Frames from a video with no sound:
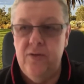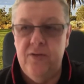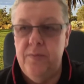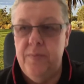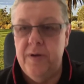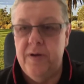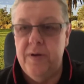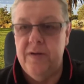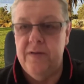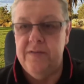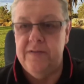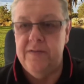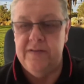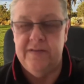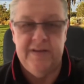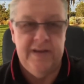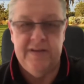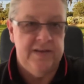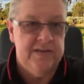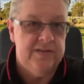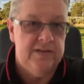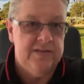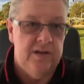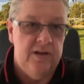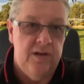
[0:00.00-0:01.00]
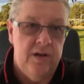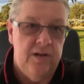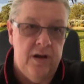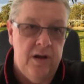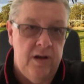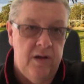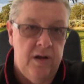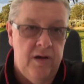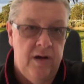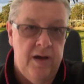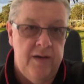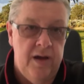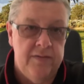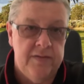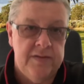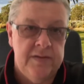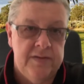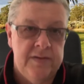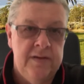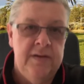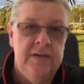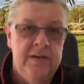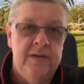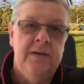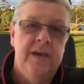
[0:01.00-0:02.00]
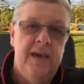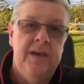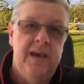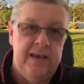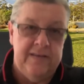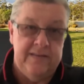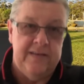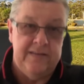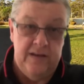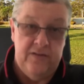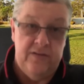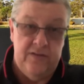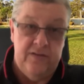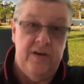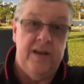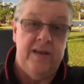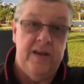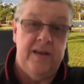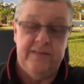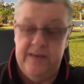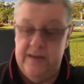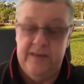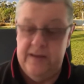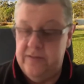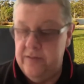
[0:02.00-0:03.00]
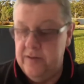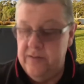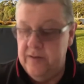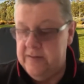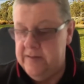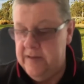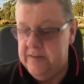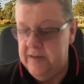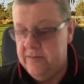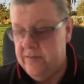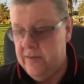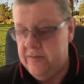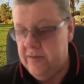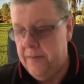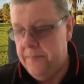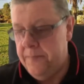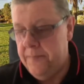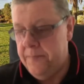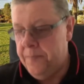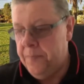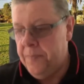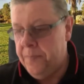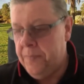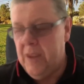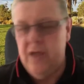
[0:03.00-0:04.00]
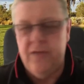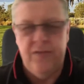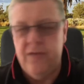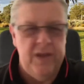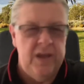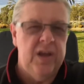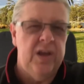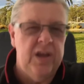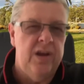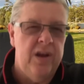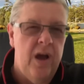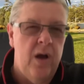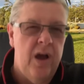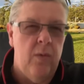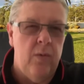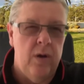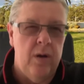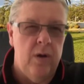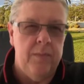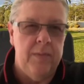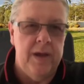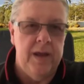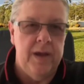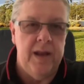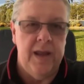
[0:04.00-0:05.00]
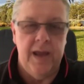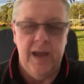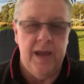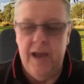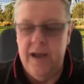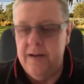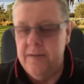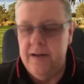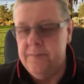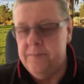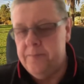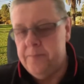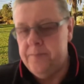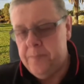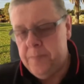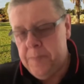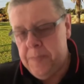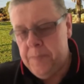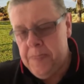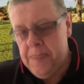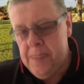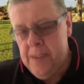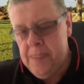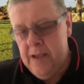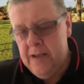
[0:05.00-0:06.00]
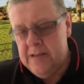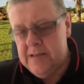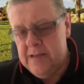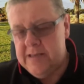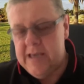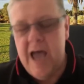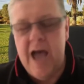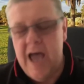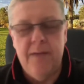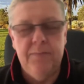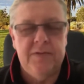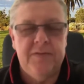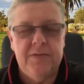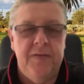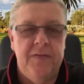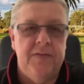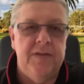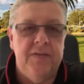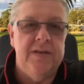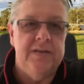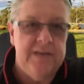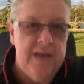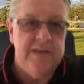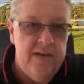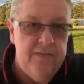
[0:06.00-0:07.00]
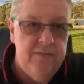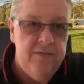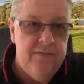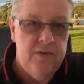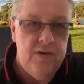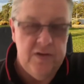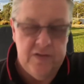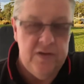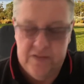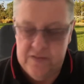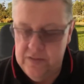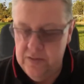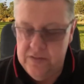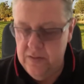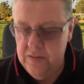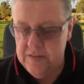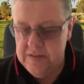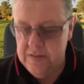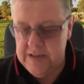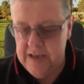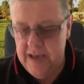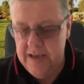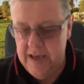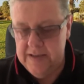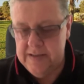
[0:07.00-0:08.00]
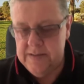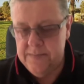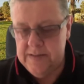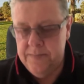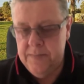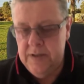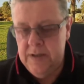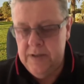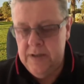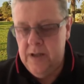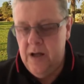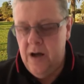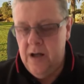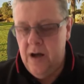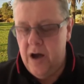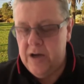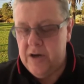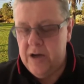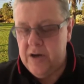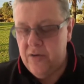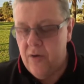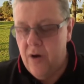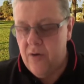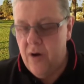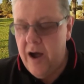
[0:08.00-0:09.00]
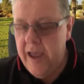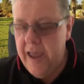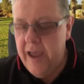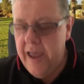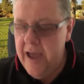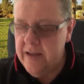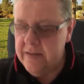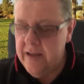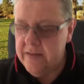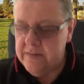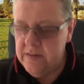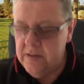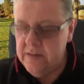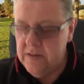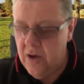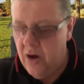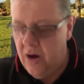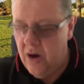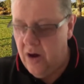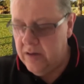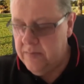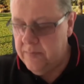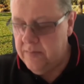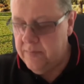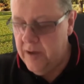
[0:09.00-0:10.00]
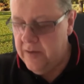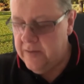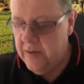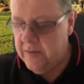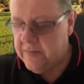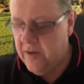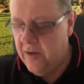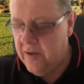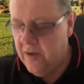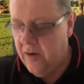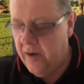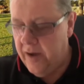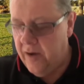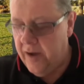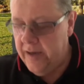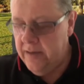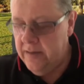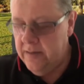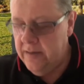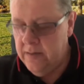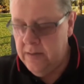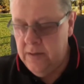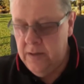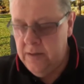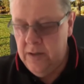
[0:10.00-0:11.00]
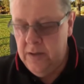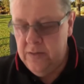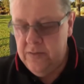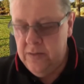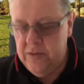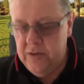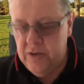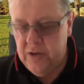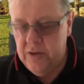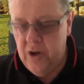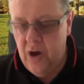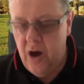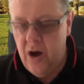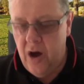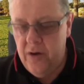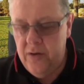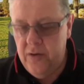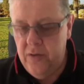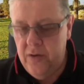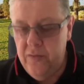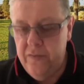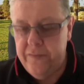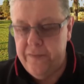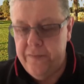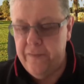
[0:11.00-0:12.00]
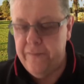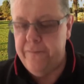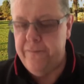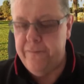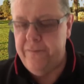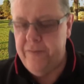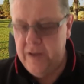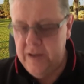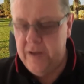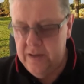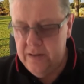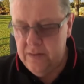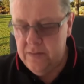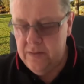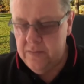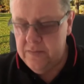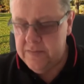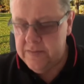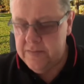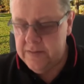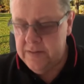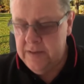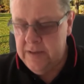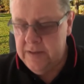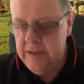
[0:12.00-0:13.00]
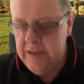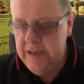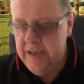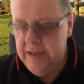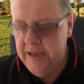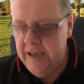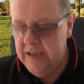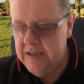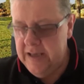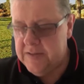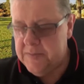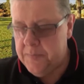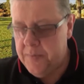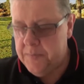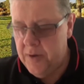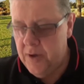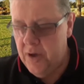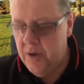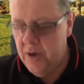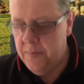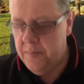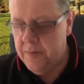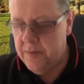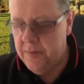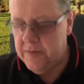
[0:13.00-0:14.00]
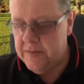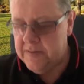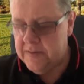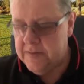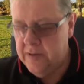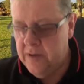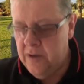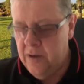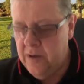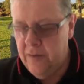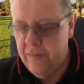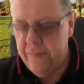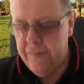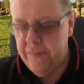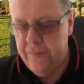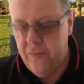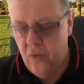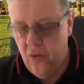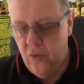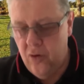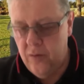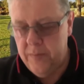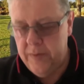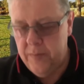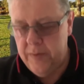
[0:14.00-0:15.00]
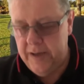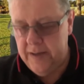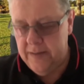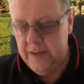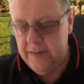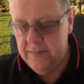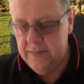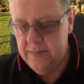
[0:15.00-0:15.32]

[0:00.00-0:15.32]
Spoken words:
because it touched a lot of lives, etc., etc., etc. I think you know what I'm getting at. Psalms 57 verse 2 says, I cry out to God Most High, to God who fulfills his purpose for me.